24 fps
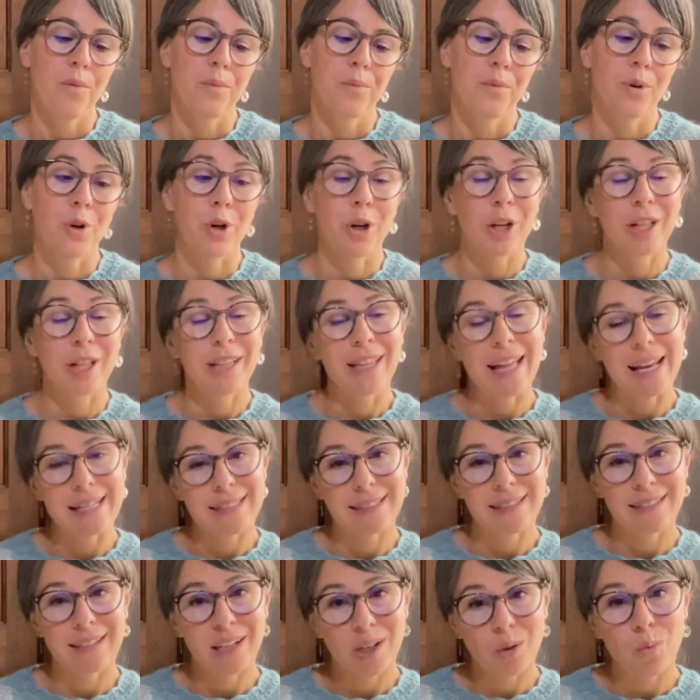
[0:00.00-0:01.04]
or
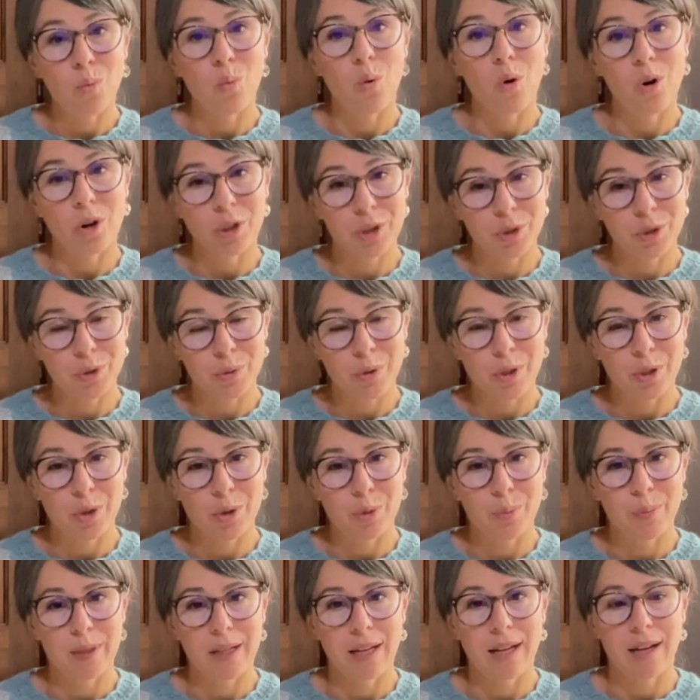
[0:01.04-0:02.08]
classic
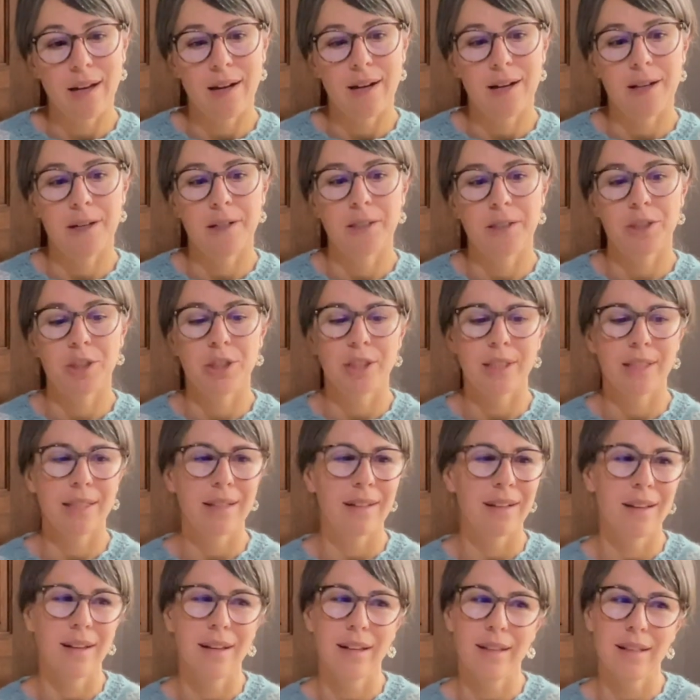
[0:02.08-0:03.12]
wardrobe. She
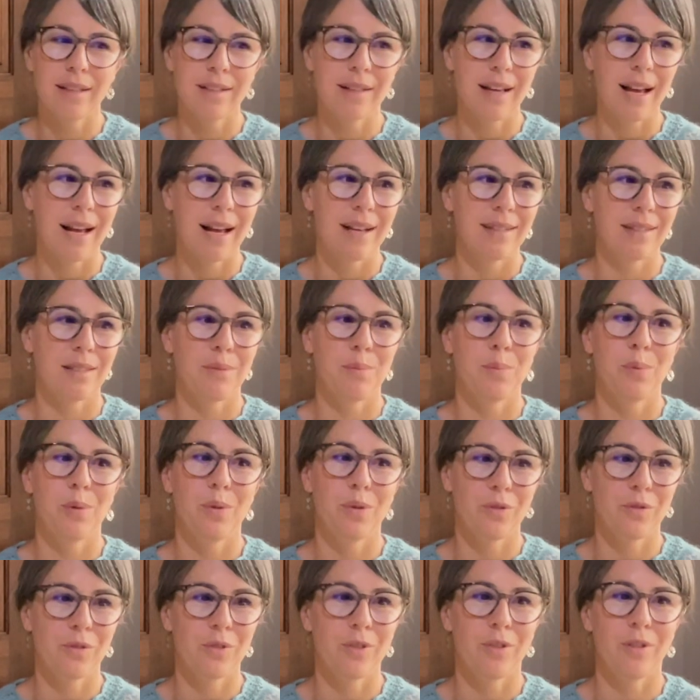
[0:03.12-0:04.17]
has a
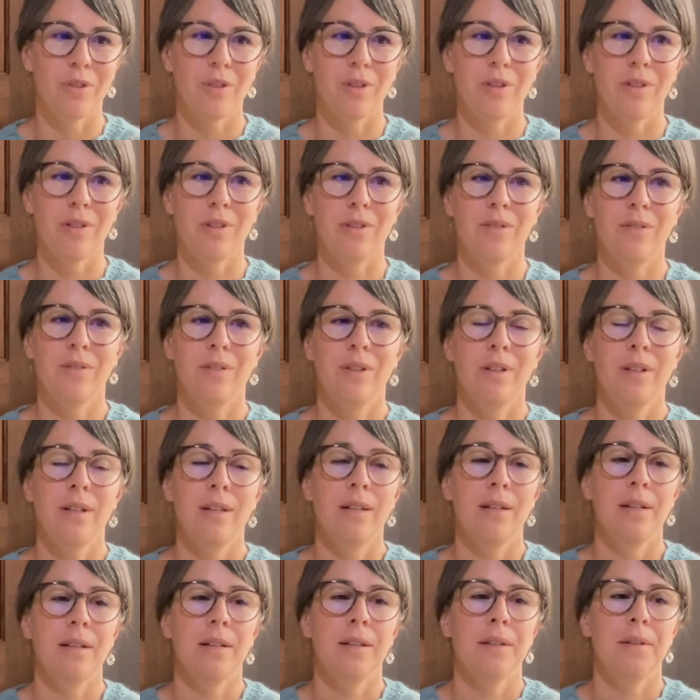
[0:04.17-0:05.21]
beautiful
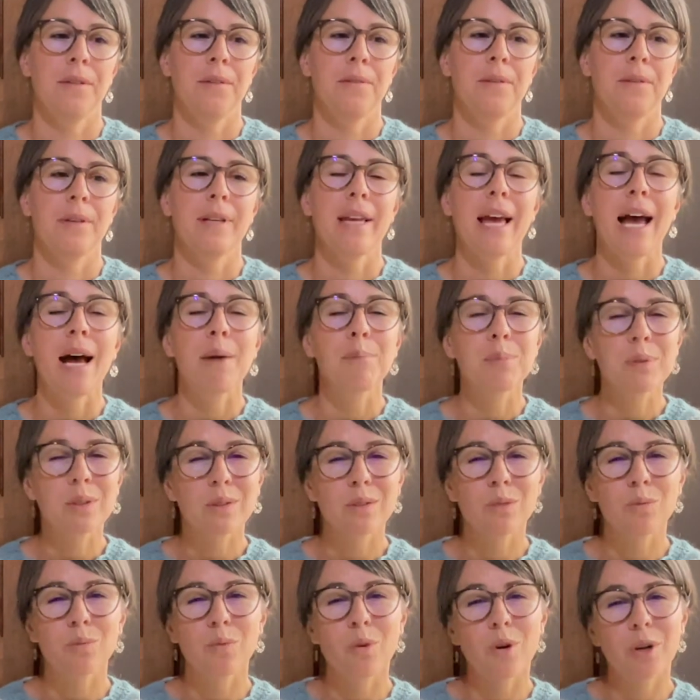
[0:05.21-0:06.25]

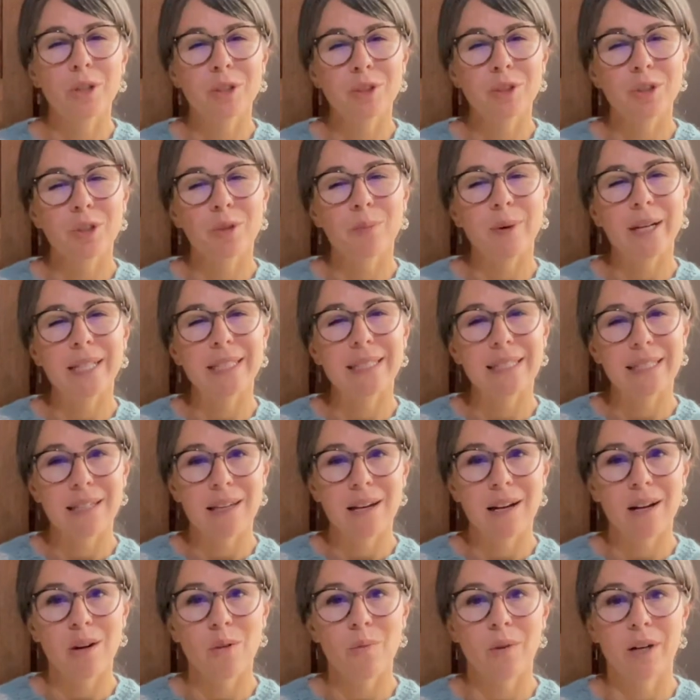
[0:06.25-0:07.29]
capsule wardrobe
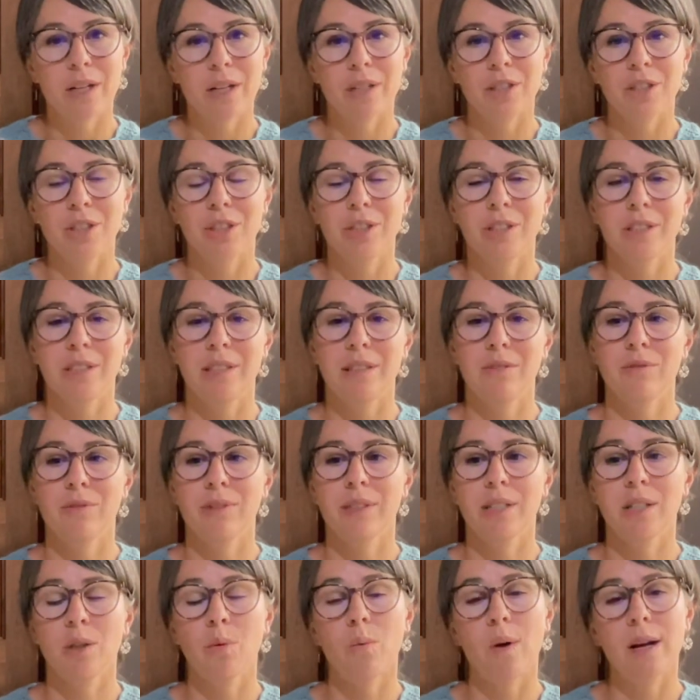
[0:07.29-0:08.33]
idea where she
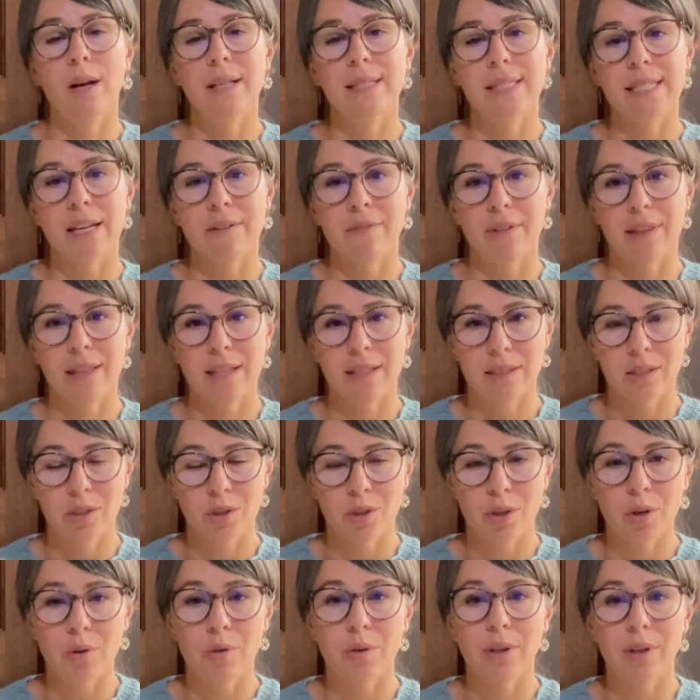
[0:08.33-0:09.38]
really wants everything to
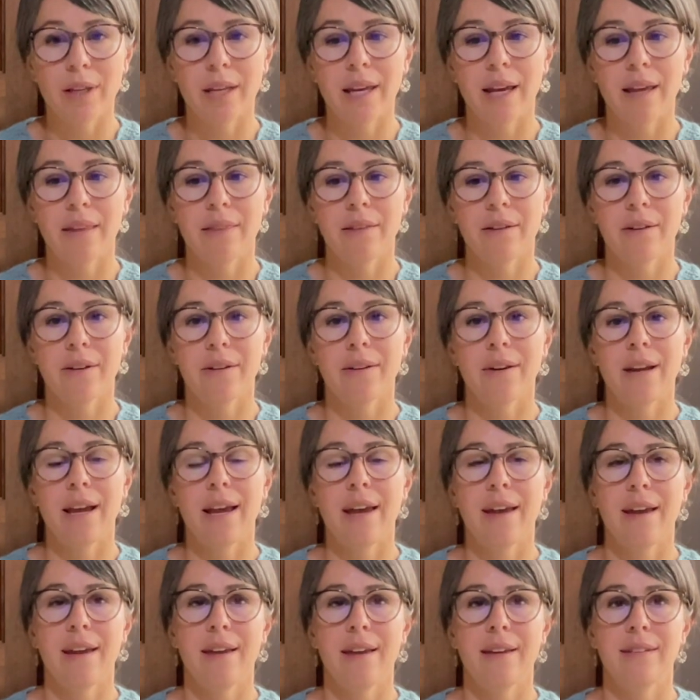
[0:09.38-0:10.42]
go together,
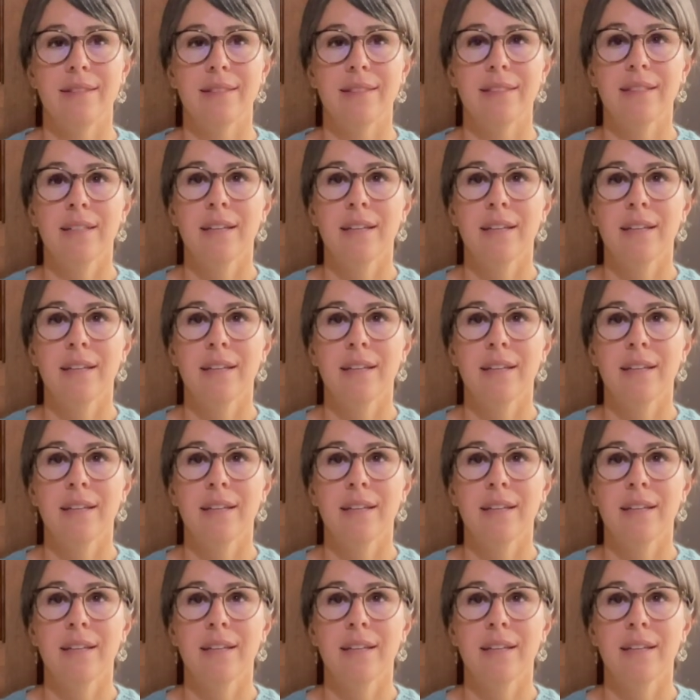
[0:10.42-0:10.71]
and